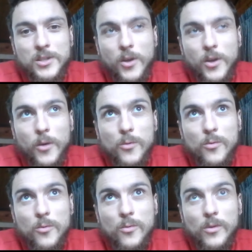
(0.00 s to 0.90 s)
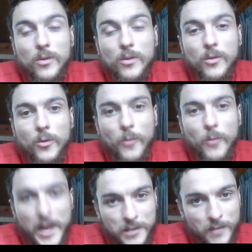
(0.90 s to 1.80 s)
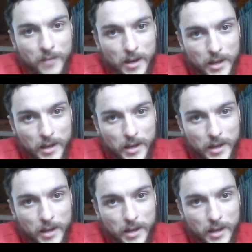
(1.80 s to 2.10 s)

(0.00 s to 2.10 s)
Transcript: so gratifying